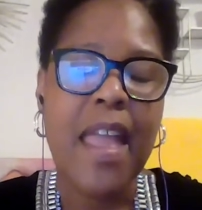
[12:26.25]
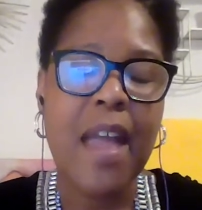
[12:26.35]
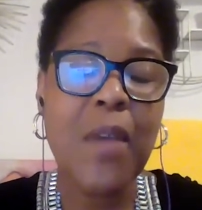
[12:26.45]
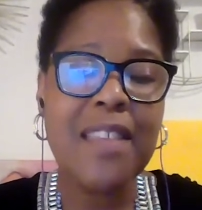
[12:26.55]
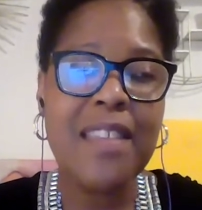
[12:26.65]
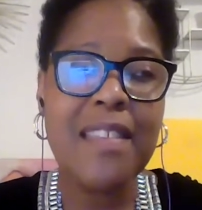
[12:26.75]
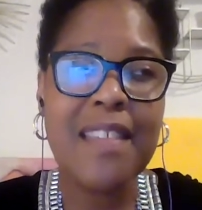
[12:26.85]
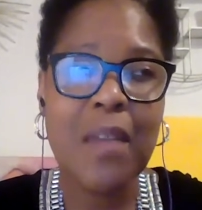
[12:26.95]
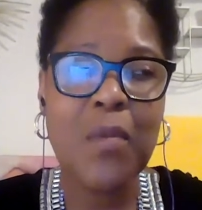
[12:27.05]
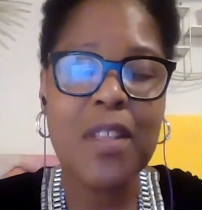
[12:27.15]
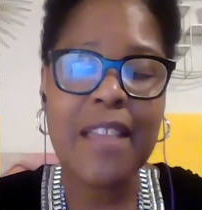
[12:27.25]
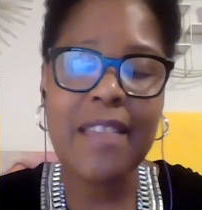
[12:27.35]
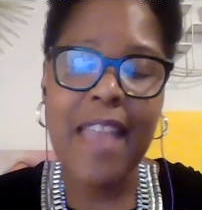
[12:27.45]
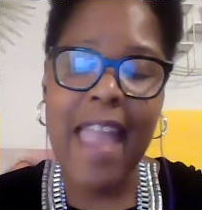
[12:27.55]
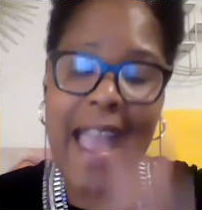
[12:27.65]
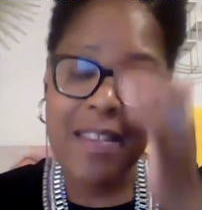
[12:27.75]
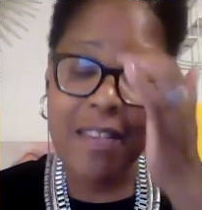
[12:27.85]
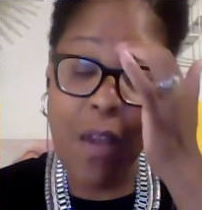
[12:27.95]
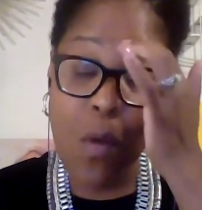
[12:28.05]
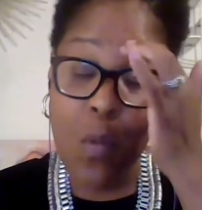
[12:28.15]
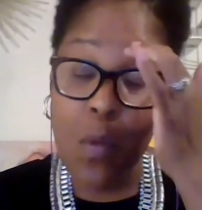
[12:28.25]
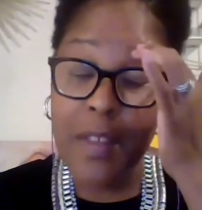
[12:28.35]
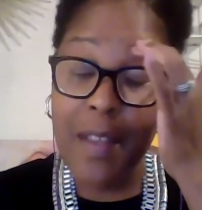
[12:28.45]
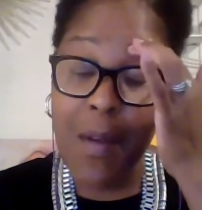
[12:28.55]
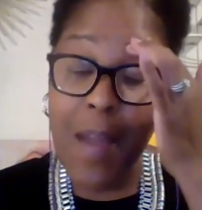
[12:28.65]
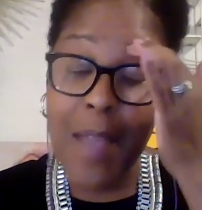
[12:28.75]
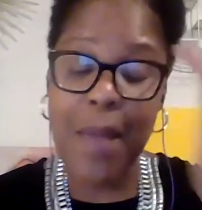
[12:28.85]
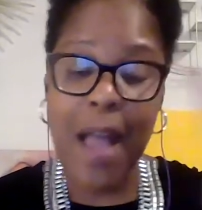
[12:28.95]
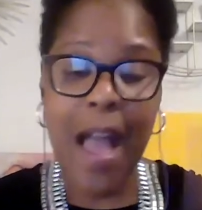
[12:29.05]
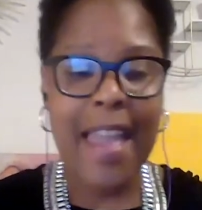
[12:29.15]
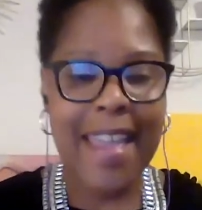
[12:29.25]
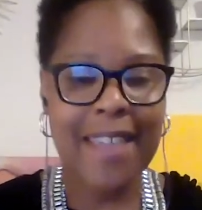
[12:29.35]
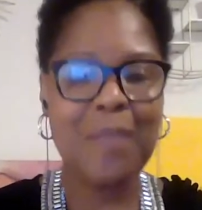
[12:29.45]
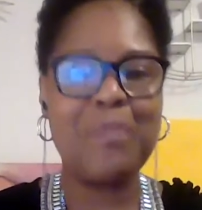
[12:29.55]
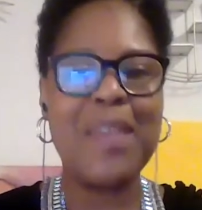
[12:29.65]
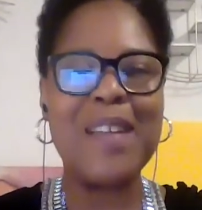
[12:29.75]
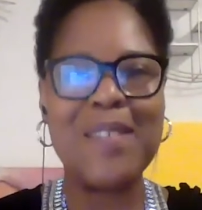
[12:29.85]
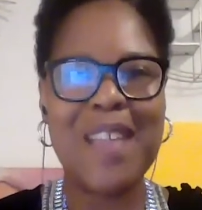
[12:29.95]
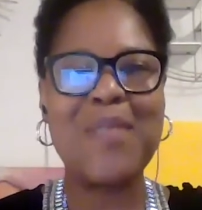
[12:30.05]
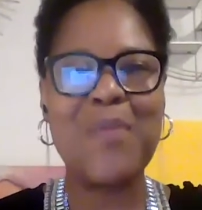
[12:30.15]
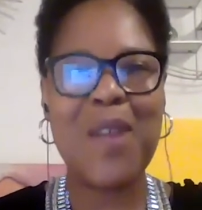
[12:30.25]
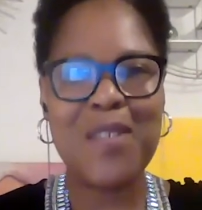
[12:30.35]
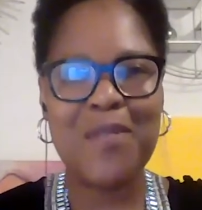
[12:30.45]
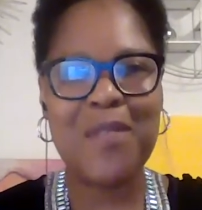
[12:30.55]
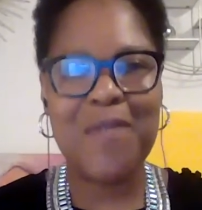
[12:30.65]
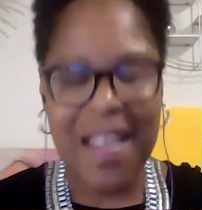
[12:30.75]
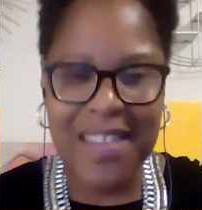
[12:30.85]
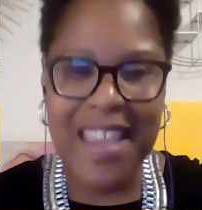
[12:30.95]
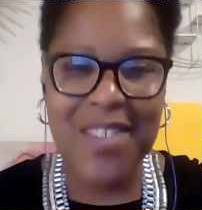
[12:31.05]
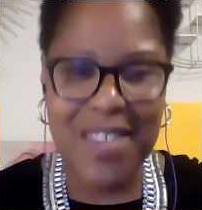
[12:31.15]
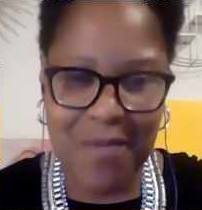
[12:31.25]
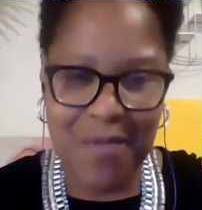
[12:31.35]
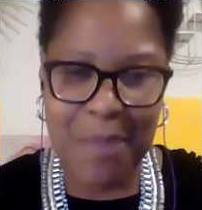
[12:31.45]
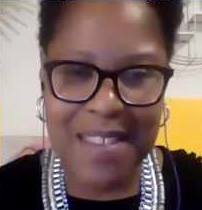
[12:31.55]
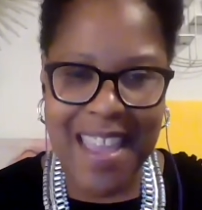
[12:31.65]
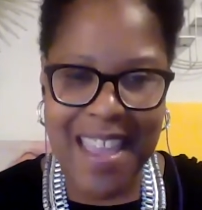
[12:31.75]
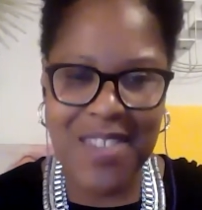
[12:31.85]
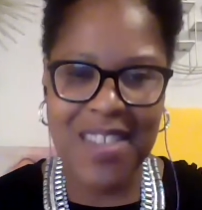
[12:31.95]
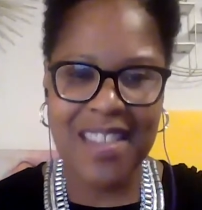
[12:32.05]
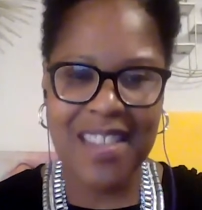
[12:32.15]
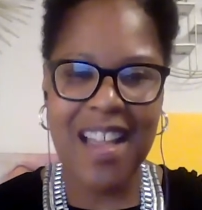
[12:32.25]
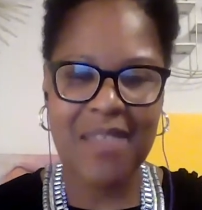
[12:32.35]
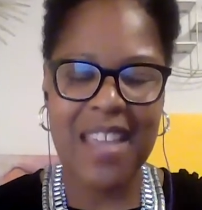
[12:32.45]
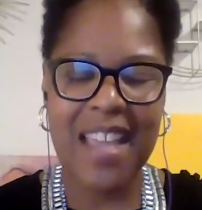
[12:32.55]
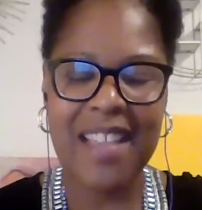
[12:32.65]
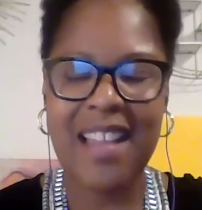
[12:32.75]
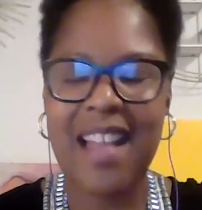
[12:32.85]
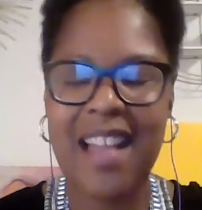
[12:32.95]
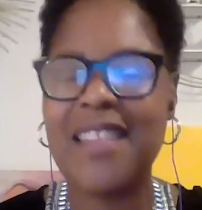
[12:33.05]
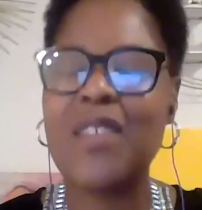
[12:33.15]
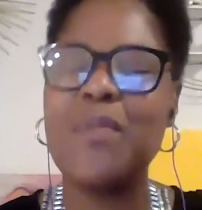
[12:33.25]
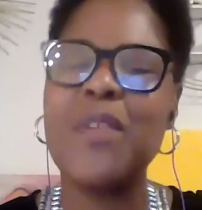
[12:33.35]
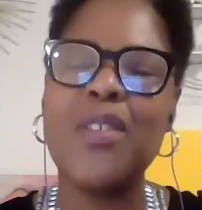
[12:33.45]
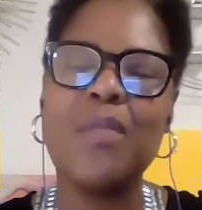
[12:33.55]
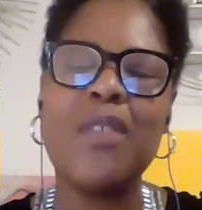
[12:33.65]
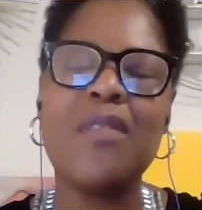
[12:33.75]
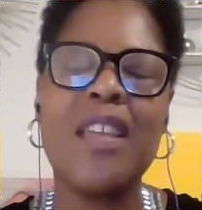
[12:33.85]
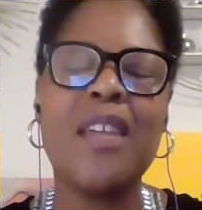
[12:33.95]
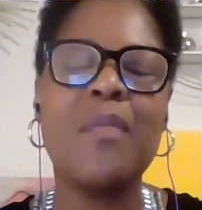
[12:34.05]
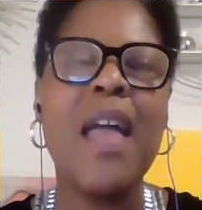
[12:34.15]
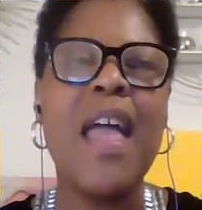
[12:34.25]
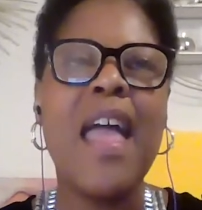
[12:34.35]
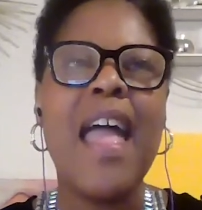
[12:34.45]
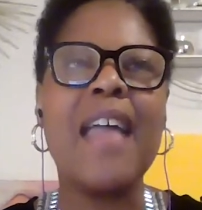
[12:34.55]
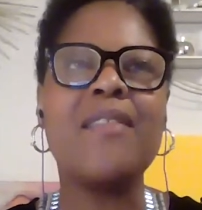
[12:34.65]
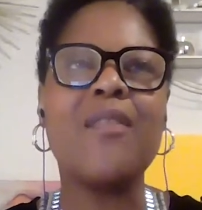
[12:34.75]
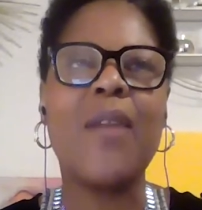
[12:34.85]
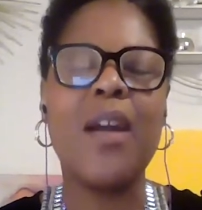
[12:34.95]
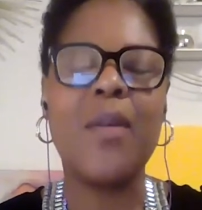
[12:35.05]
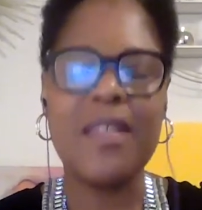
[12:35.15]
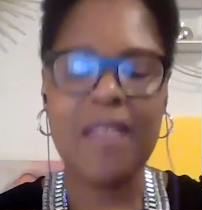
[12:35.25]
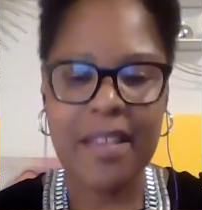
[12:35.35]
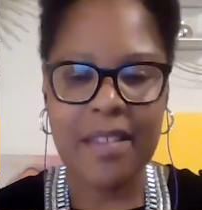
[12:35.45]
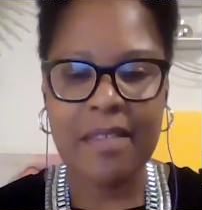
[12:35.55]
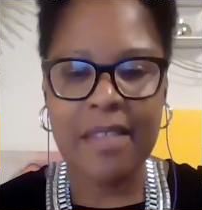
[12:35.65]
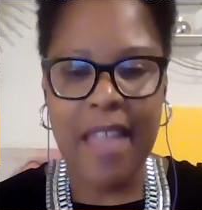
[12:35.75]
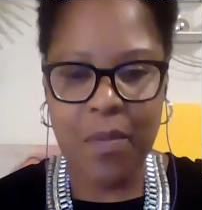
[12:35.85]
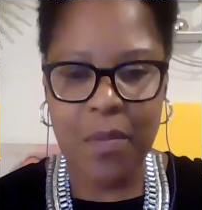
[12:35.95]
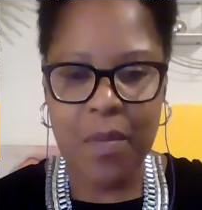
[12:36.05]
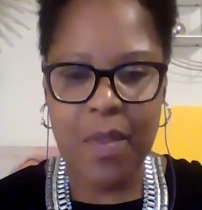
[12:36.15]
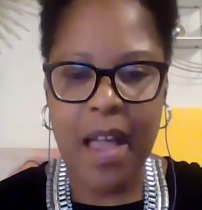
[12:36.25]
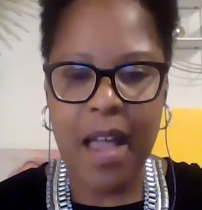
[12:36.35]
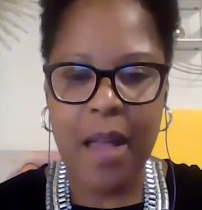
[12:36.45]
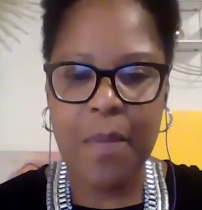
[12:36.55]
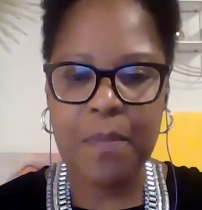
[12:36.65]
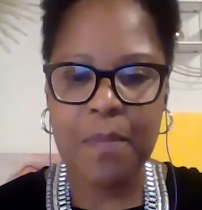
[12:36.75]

And one of the things I will like to add, so you know, I I get to build on the wonderful foundation and reputation of the Anacostia Community Museum, and so I always like to say, um,